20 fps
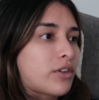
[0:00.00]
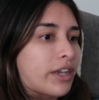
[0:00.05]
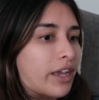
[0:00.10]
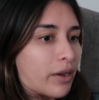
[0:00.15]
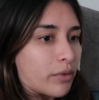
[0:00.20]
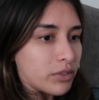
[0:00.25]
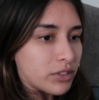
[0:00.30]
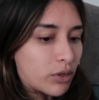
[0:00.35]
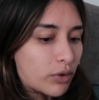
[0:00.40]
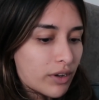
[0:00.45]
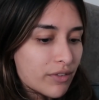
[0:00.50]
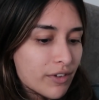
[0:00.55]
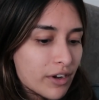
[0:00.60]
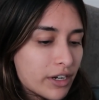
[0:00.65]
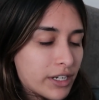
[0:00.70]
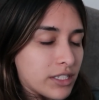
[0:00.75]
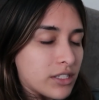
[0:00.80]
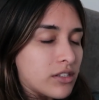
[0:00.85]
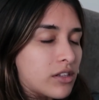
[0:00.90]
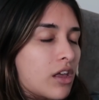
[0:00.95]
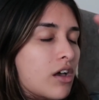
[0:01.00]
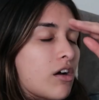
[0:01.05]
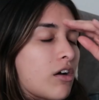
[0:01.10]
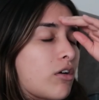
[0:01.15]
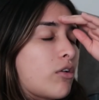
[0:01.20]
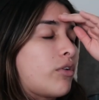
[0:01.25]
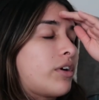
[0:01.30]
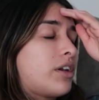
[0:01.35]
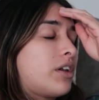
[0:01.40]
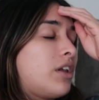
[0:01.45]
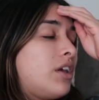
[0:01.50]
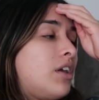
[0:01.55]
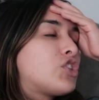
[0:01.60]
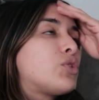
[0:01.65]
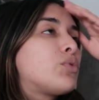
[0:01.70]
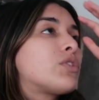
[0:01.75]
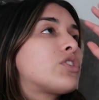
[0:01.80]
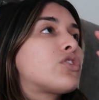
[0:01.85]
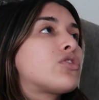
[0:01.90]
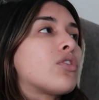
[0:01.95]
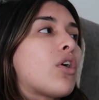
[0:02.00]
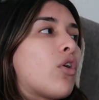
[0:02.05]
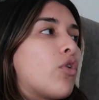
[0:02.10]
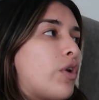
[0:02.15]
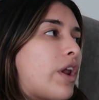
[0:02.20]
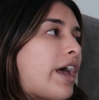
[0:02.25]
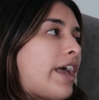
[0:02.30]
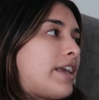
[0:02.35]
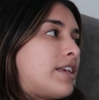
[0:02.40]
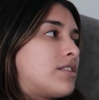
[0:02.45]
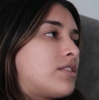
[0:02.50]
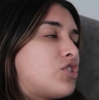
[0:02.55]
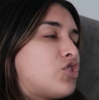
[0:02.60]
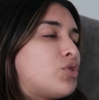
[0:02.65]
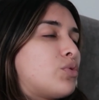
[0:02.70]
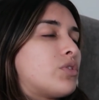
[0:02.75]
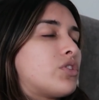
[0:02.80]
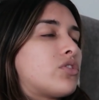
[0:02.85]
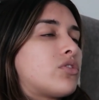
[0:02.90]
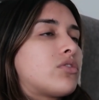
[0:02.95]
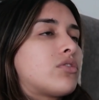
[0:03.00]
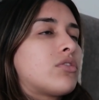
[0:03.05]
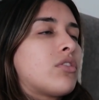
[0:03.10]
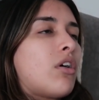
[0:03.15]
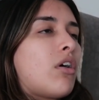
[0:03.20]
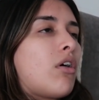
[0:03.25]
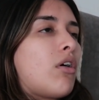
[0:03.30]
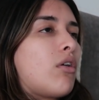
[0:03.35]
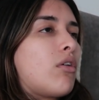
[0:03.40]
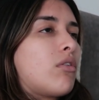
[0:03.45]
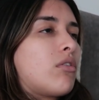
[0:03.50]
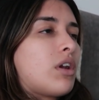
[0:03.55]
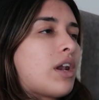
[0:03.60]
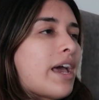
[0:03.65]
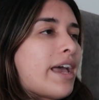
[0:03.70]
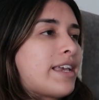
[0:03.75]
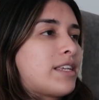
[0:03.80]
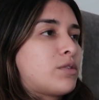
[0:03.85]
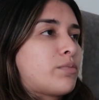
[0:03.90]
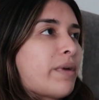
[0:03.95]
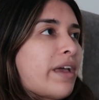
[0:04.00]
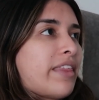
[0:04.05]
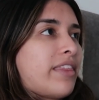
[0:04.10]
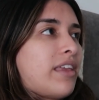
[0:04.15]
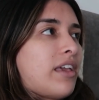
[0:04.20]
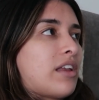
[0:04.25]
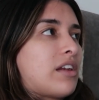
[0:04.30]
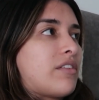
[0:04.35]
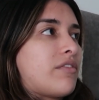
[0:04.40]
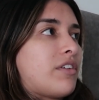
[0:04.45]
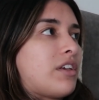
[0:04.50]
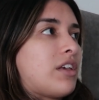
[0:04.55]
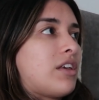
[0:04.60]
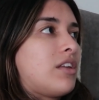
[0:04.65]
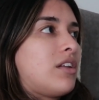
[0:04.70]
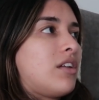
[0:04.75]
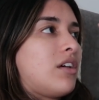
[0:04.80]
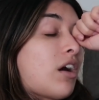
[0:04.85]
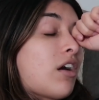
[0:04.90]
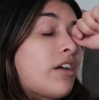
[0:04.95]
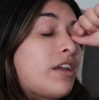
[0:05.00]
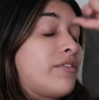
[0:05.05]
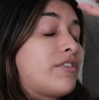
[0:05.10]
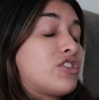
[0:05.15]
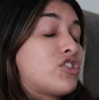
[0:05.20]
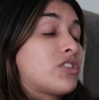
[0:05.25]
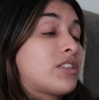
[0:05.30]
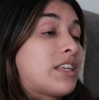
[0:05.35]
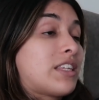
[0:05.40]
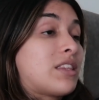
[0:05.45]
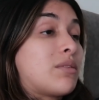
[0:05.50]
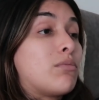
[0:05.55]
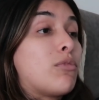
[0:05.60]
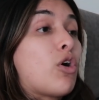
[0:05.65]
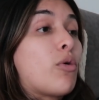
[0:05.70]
Like, I was going very slow. And she was so nice. She was so nice by the end of it, or even just like the